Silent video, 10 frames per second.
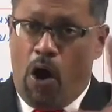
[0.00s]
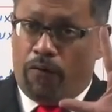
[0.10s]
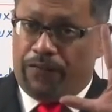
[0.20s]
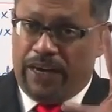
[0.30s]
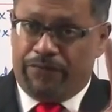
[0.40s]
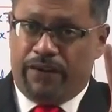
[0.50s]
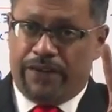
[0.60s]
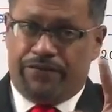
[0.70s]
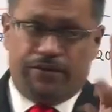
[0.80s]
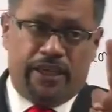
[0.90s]
Of that
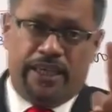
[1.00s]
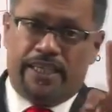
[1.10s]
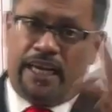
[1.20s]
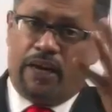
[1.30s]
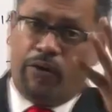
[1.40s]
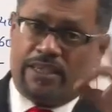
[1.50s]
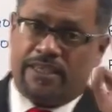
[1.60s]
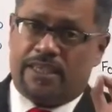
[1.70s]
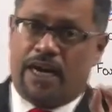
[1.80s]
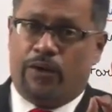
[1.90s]
5, 3 is allowed as
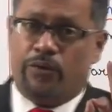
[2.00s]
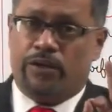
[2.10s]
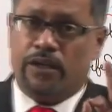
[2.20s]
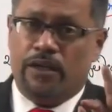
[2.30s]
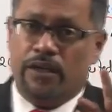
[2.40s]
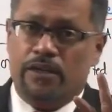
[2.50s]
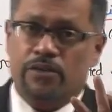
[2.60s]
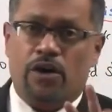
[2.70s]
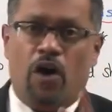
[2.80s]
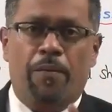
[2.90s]
discount.
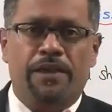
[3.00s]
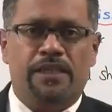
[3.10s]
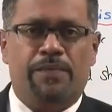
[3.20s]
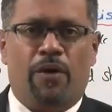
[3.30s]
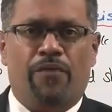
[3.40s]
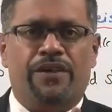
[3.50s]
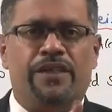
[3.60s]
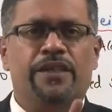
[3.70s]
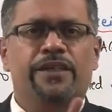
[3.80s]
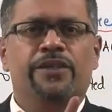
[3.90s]
So how much is the
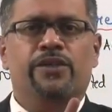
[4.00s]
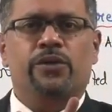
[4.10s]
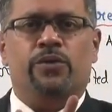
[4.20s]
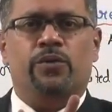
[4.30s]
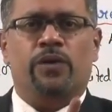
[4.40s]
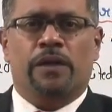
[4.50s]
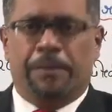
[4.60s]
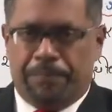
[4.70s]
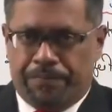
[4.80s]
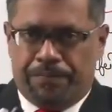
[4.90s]
profit? 2.
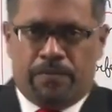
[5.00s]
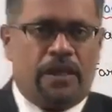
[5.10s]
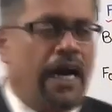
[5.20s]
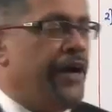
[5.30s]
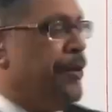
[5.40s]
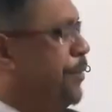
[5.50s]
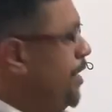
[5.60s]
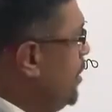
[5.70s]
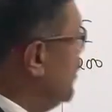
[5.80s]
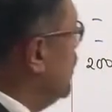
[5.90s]
I
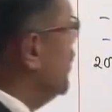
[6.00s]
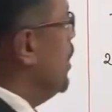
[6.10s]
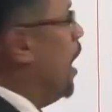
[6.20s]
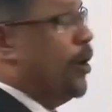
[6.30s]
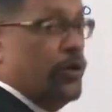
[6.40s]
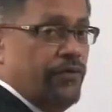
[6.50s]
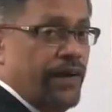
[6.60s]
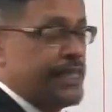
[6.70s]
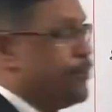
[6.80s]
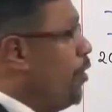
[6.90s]
repeat, how to
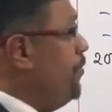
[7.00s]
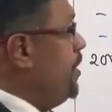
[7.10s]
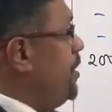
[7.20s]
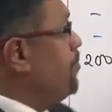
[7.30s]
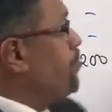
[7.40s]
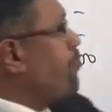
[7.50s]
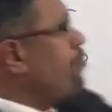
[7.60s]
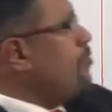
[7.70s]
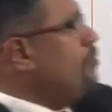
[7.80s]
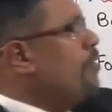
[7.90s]
find the profit?
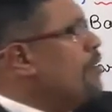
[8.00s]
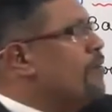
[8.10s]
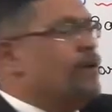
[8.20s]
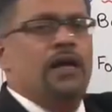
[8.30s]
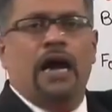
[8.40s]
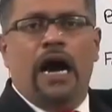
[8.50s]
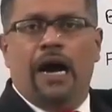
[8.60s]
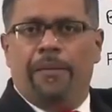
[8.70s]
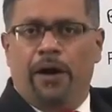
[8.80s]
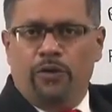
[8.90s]

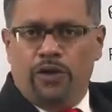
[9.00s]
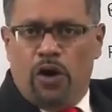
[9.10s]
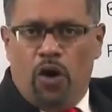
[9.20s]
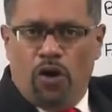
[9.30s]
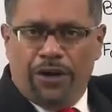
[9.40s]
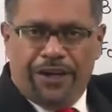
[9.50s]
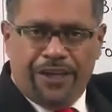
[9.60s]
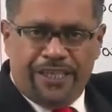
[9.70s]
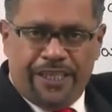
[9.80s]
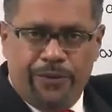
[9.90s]
Amount already
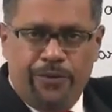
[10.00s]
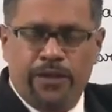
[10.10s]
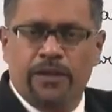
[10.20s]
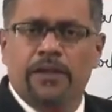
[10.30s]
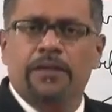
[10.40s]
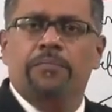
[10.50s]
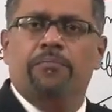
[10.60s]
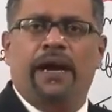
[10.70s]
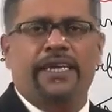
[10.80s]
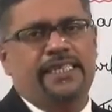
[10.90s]
received
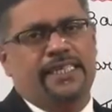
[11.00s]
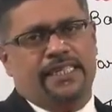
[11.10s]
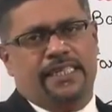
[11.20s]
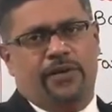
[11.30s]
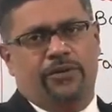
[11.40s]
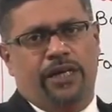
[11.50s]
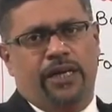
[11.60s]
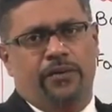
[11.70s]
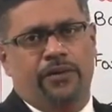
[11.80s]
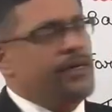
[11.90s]
minus discount
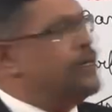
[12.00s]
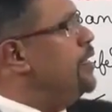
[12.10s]
allowed.